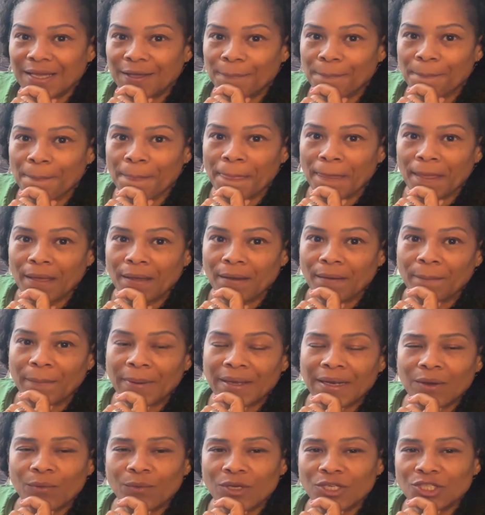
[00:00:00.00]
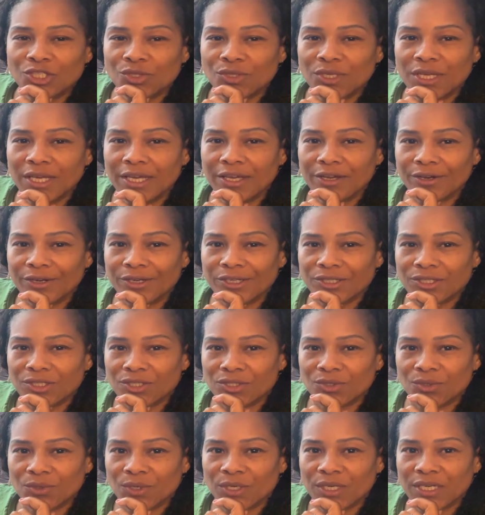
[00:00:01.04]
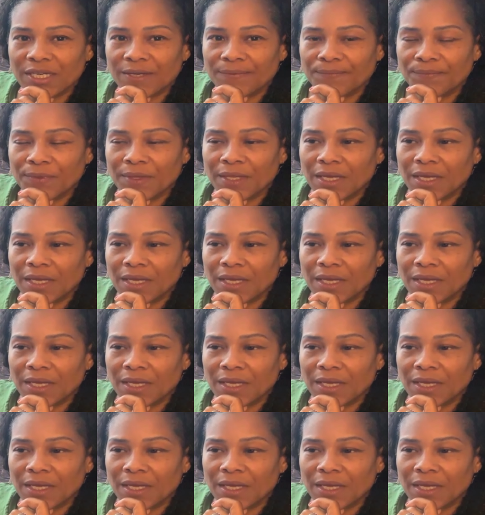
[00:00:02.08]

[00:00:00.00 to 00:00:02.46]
it, but I want you to hear her story.